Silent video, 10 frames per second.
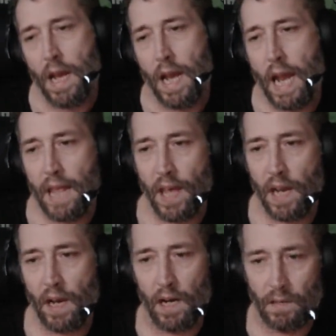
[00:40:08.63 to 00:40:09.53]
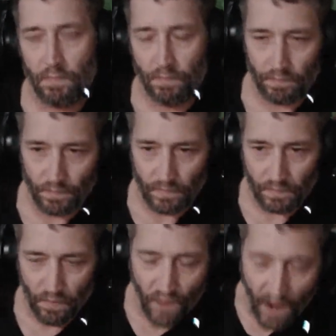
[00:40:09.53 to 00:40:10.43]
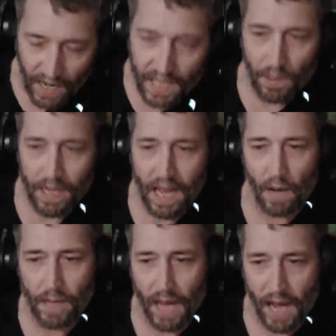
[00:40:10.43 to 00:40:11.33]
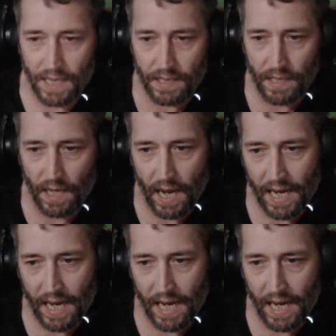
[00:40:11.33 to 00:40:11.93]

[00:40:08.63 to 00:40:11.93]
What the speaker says: and then we're finally done with Kelp, guys, and I